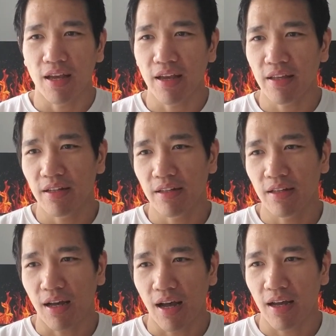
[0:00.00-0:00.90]
And
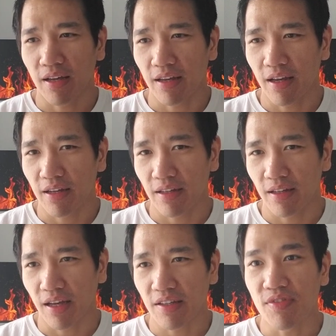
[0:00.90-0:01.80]
I,
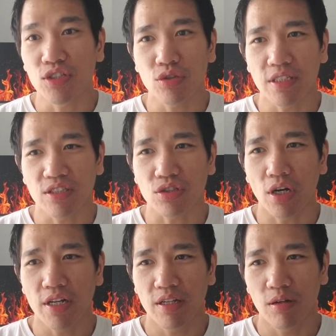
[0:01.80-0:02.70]
I, I eventually
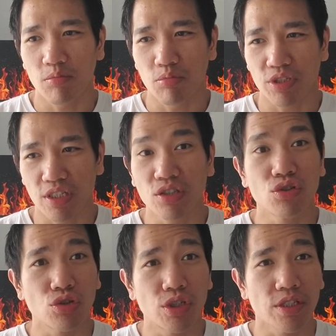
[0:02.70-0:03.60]
started uh, Brazilian
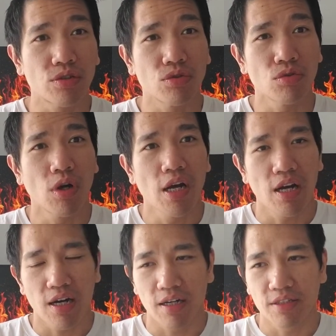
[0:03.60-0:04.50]
Jiu-Jitsu
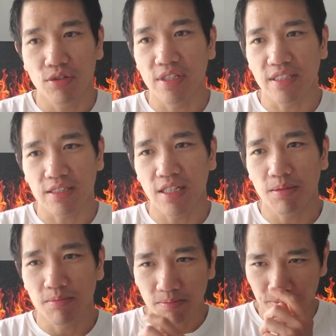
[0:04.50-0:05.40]
uh, near this
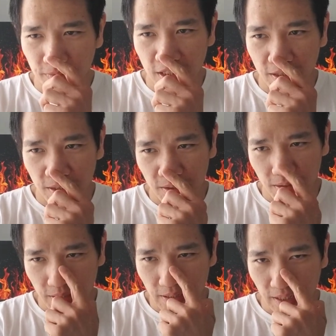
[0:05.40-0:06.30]
club, uh,
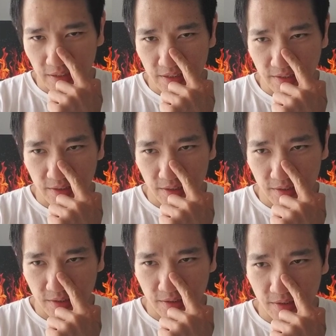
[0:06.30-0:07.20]
at this, uh,
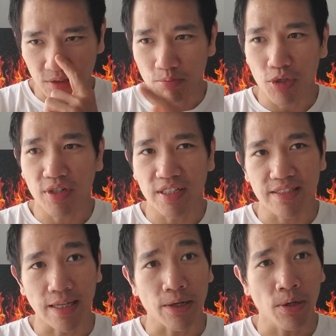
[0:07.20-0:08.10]
this this community
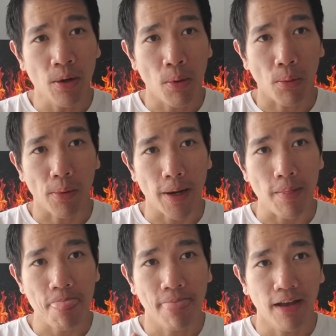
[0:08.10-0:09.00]
center,
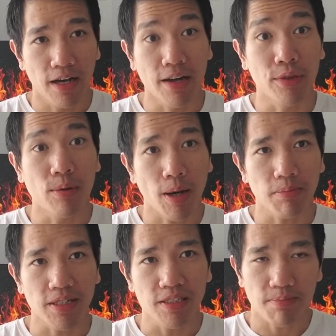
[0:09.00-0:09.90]
right, uh, near my
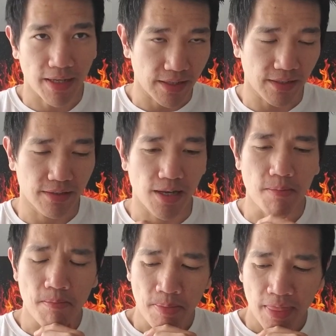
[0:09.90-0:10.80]
place back at that
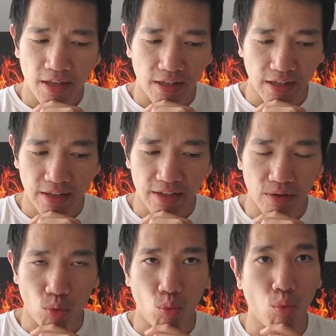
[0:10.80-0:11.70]
time.
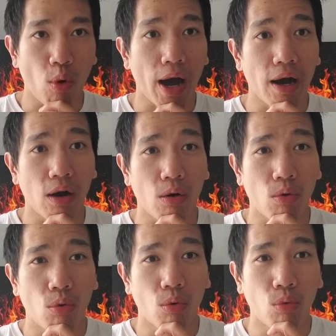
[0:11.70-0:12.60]
And wow,
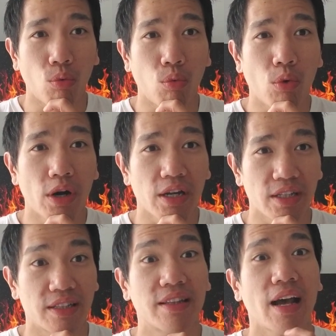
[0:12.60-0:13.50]
what
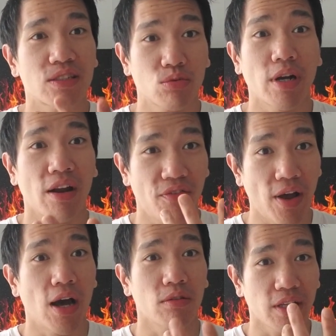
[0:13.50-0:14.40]
a, that's when I
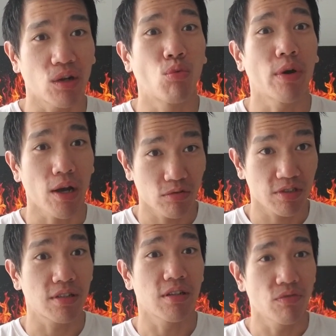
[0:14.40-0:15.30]
found like what I was
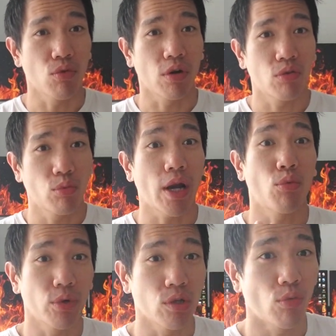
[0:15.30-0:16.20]
looking for, what I
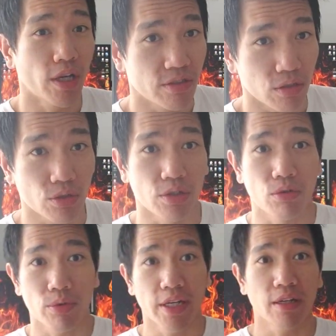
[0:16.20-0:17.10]
really wanted to learn,
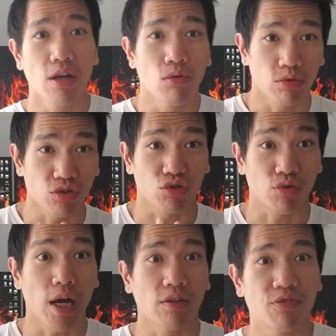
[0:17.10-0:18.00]
right, which was
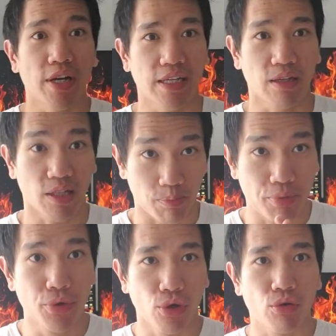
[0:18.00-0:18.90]
ground fighting, like
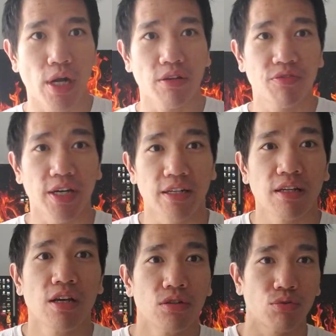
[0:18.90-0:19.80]
pure ground fighting,
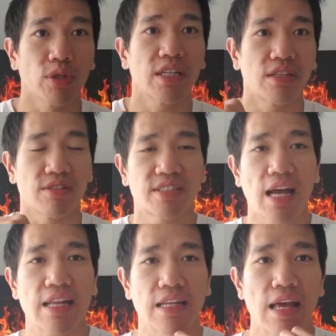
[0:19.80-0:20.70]
to really
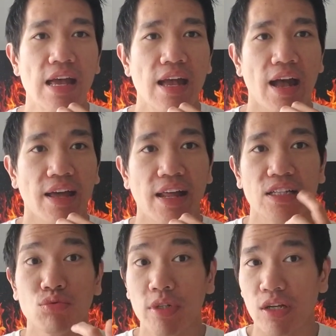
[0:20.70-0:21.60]
understand it. And
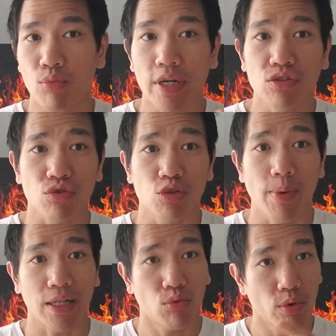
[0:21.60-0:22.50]
that's when, in
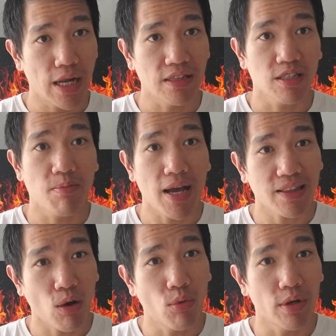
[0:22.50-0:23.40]
retrospect, when I looked
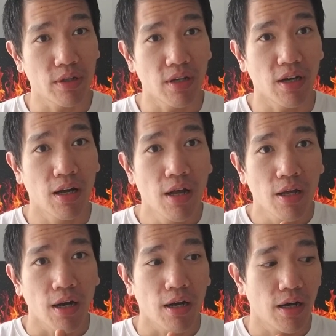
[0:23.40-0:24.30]
back at what uh,
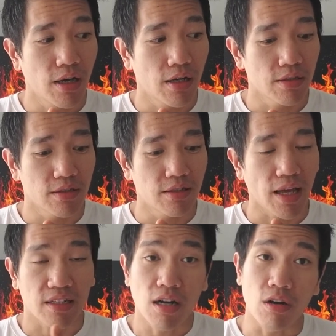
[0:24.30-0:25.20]
uh,
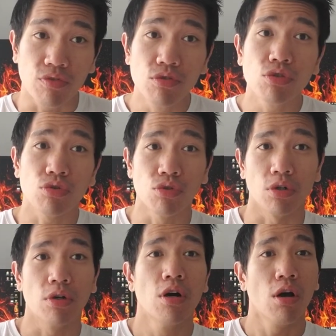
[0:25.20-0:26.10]
that Kung Fu
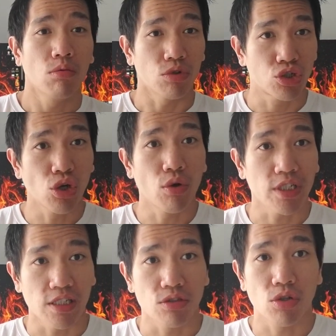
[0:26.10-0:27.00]
school was
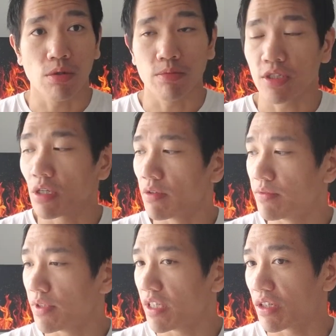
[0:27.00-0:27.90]
showing in terms
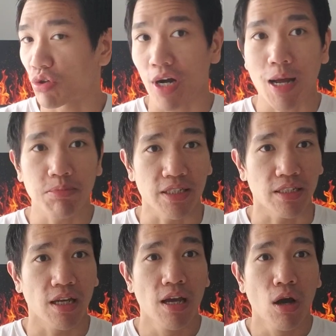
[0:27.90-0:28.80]
of uh,
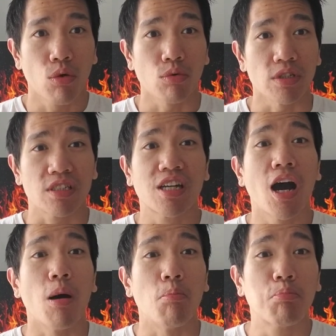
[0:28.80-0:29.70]
grappling, was
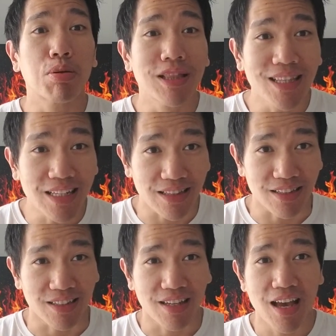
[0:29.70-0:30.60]

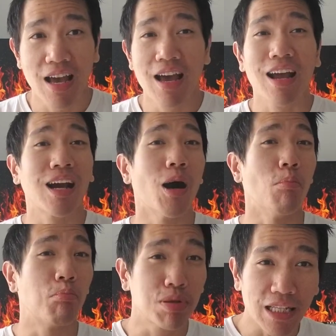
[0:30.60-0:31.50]
completely,
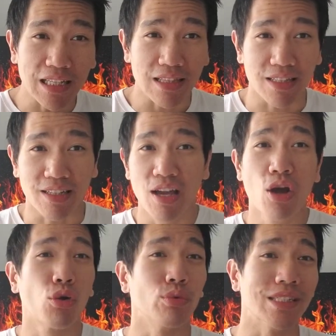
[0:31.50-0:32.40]
completely
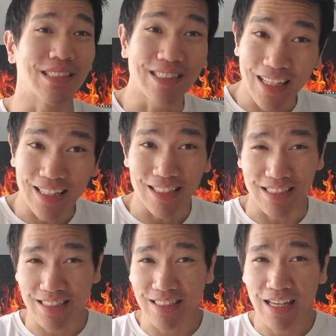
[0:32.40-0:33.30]

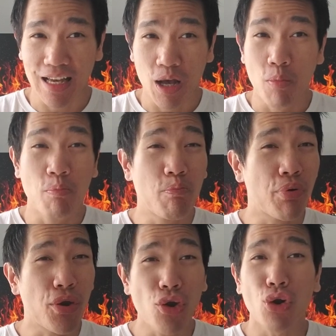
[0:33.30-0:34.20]
ridiculous,
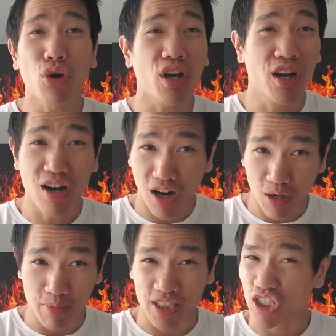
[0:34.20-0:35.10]
pure
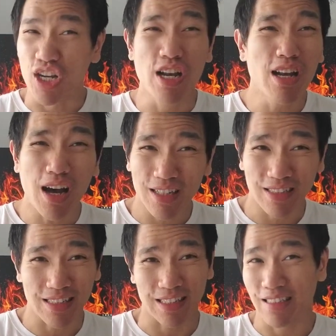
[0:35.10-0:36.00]
garbage,
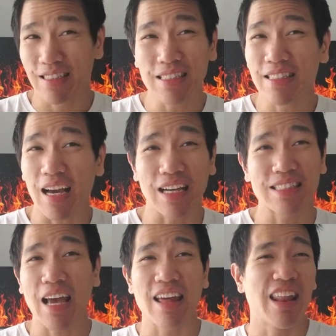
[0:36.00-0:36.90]
nonsense. These
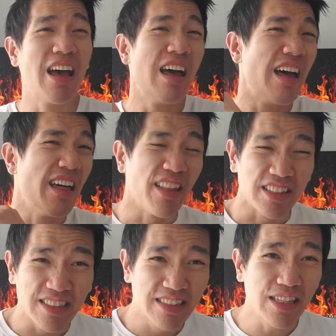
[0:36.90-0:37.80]
guys had
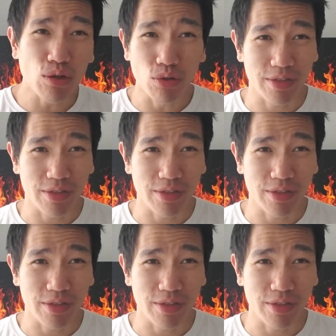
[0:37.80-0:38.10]
zero